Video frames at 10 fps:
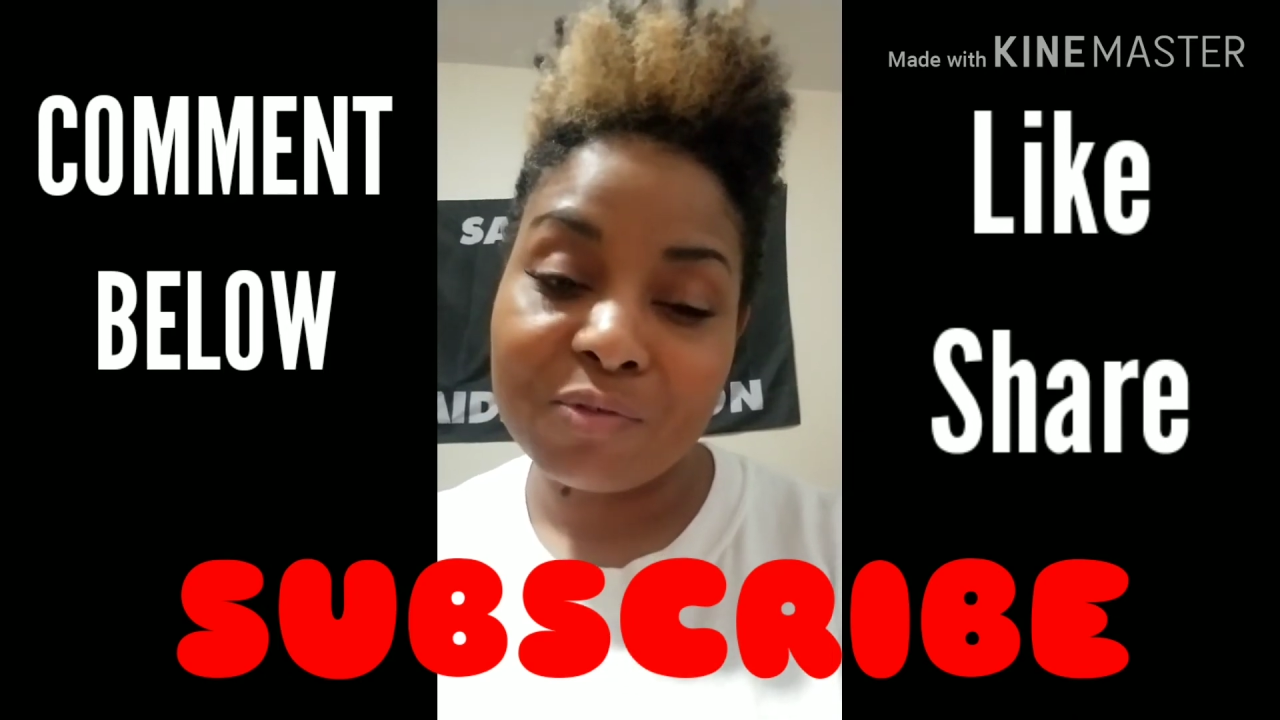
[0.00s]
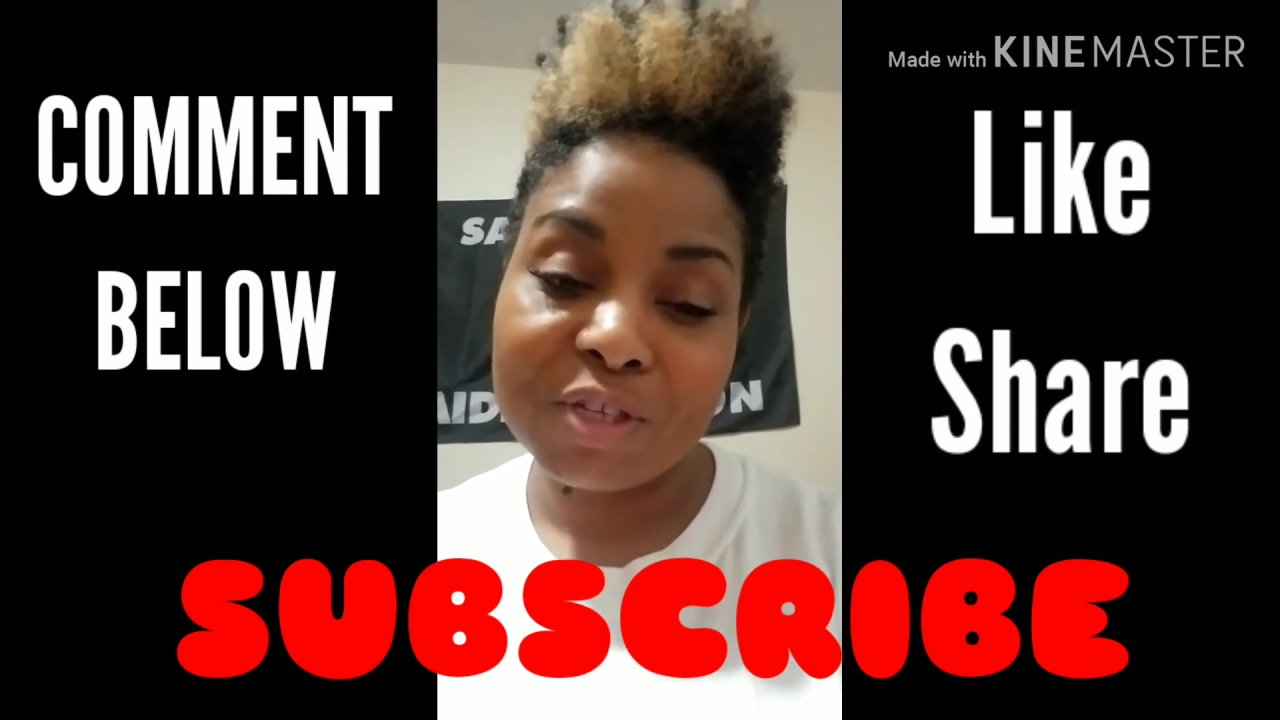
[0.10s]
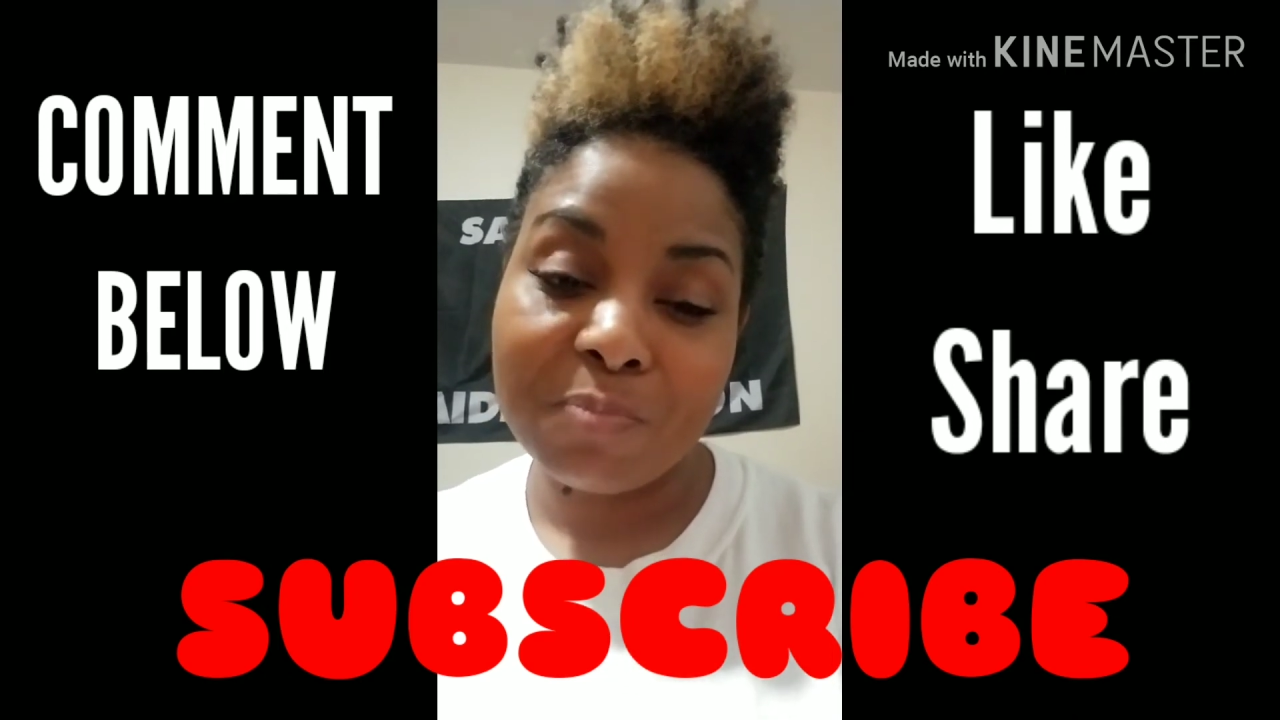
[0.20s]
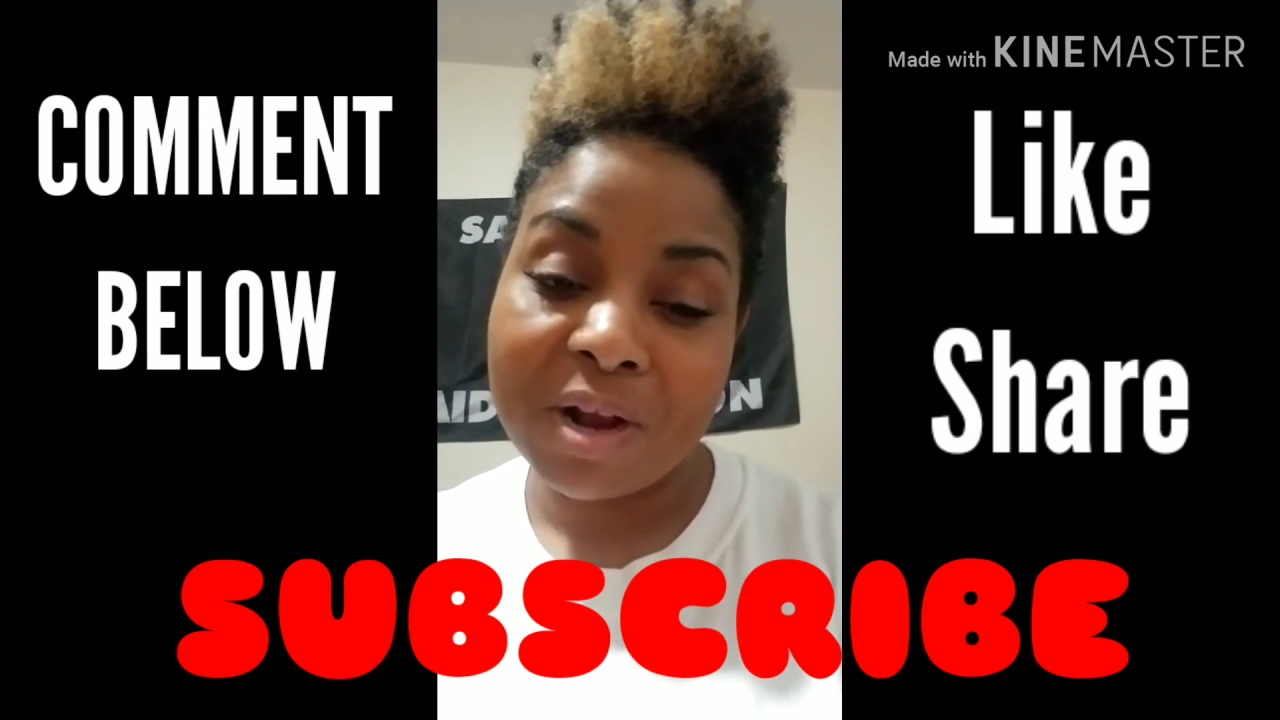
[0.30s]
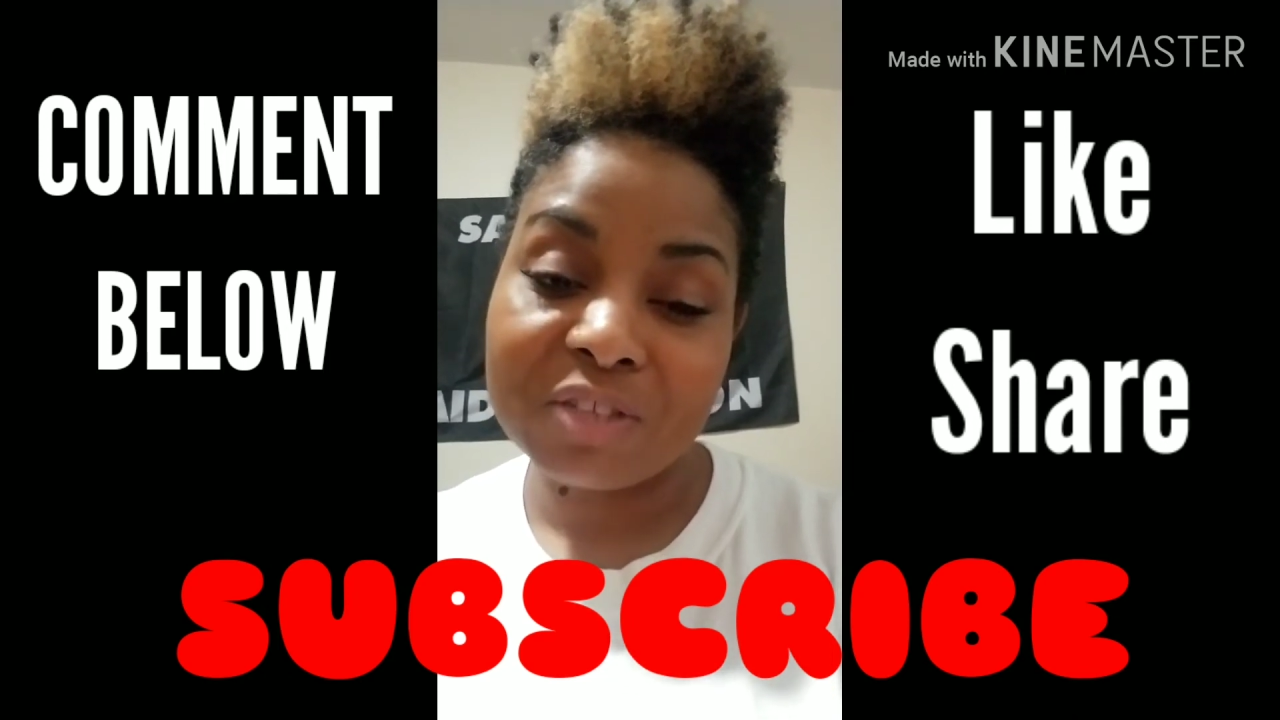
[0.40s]

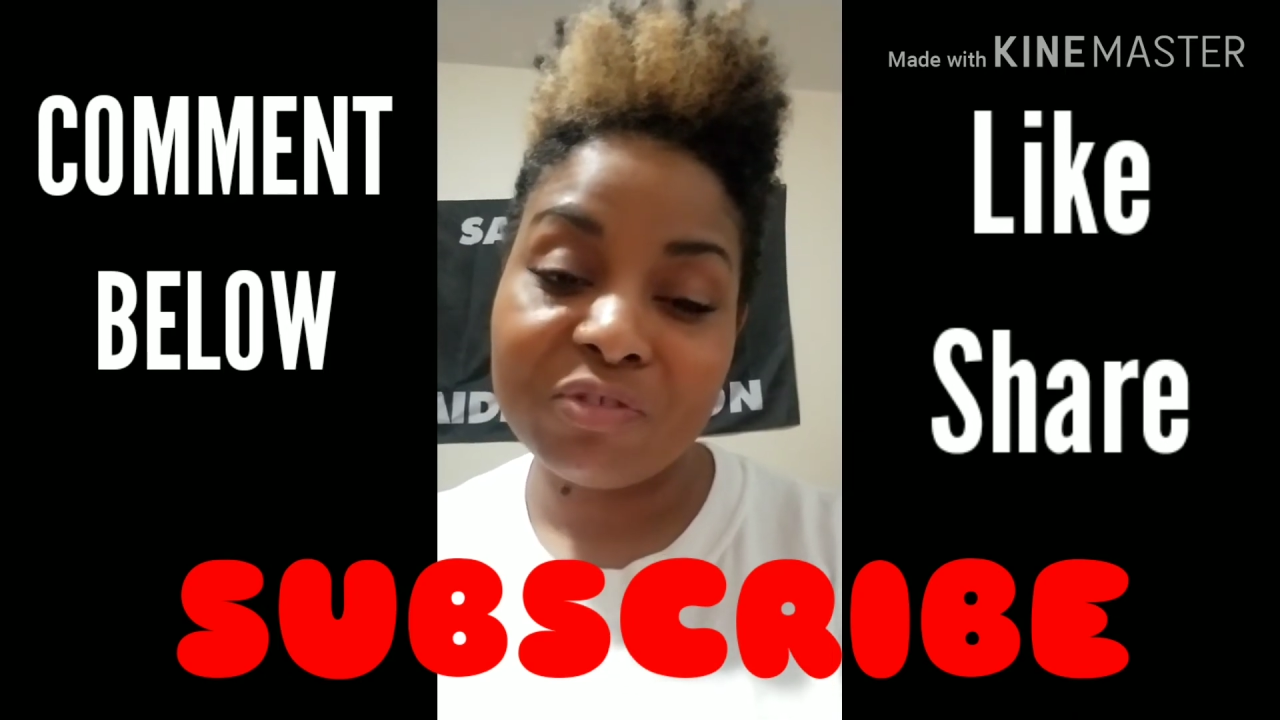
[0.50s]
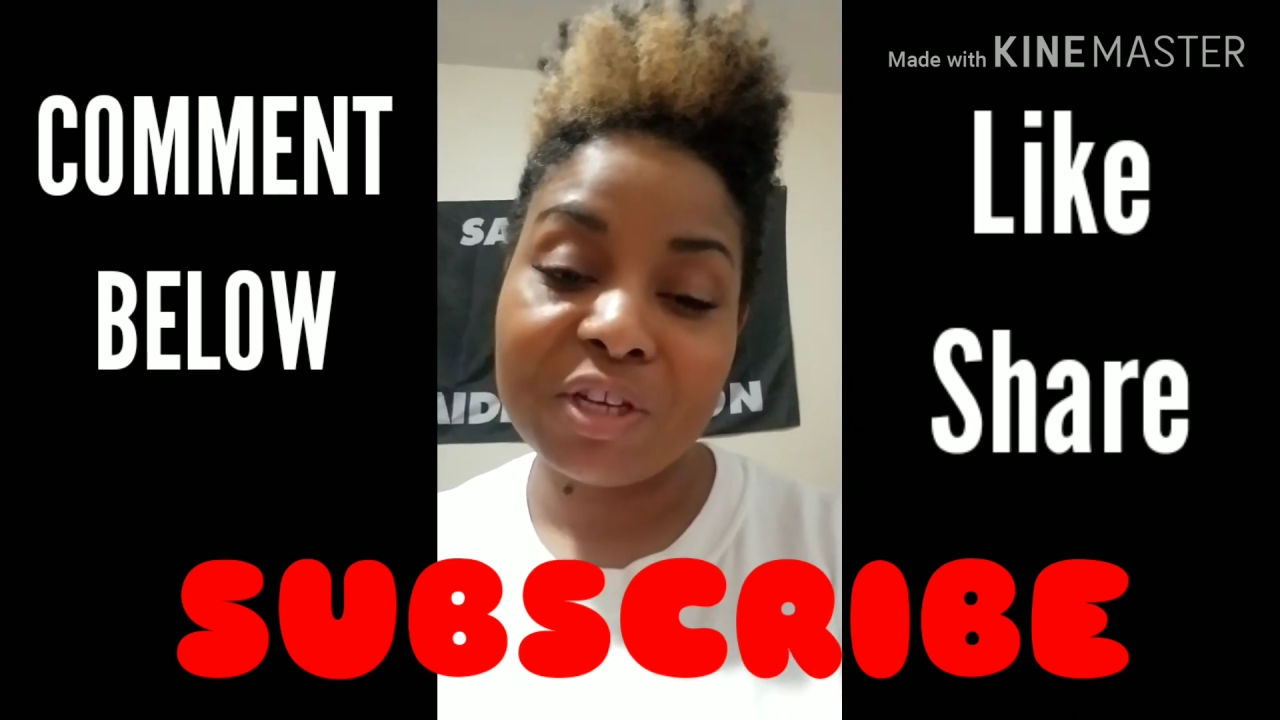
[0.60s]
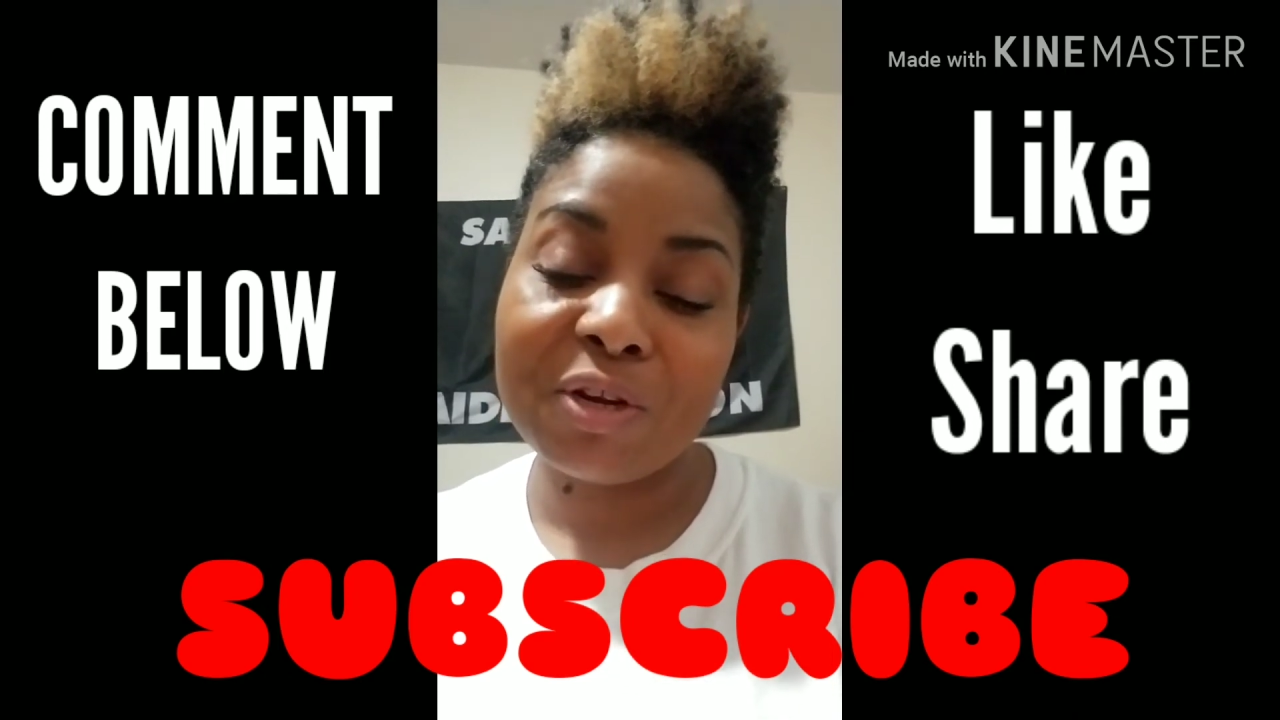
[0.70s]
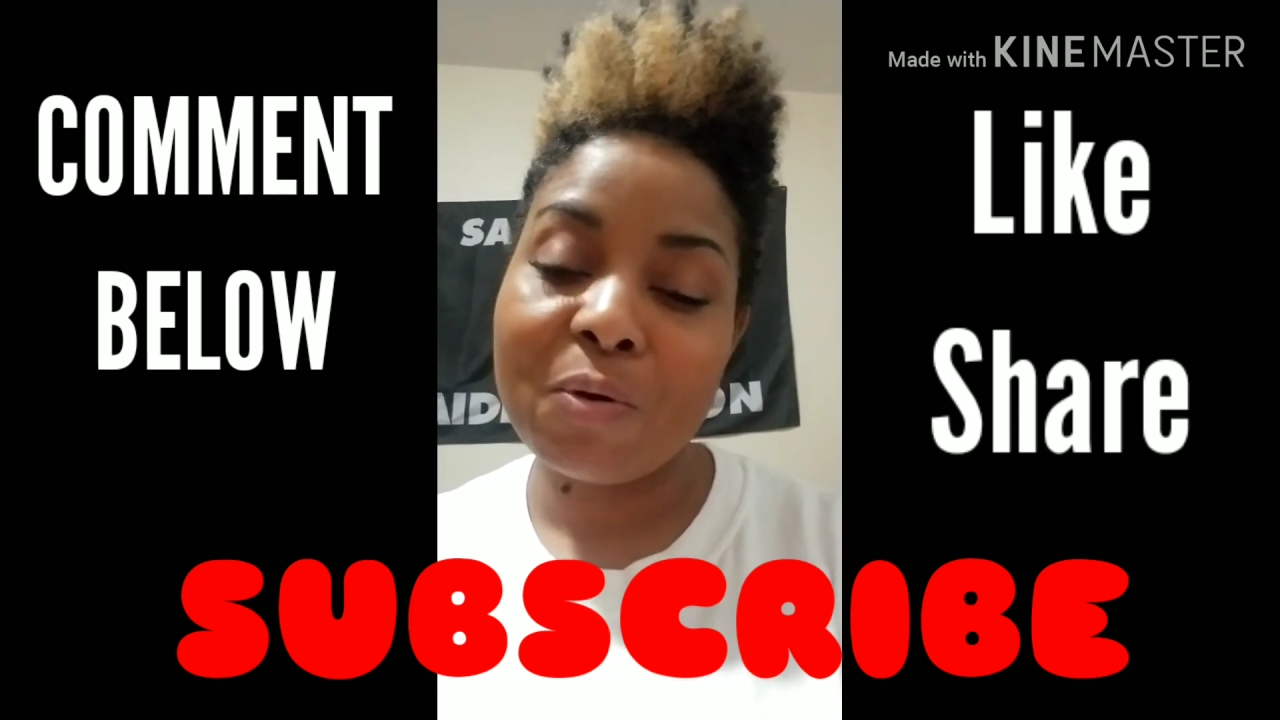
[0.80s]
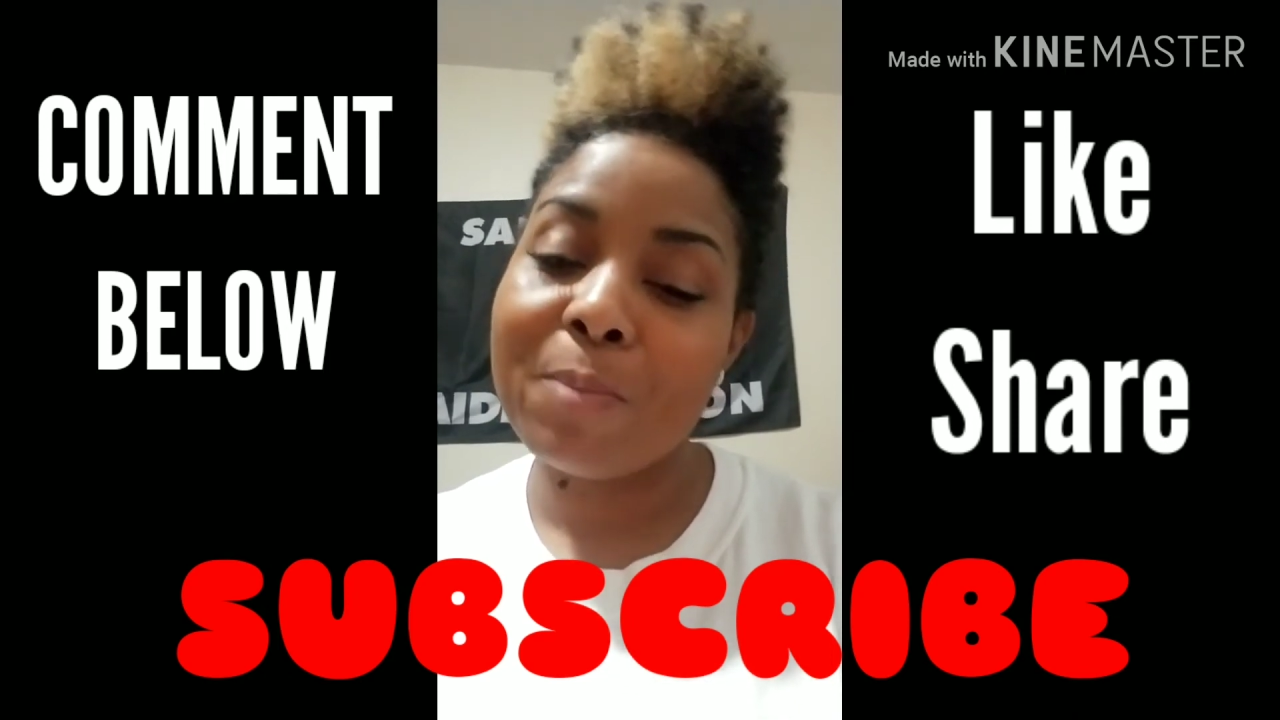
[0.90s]
response video.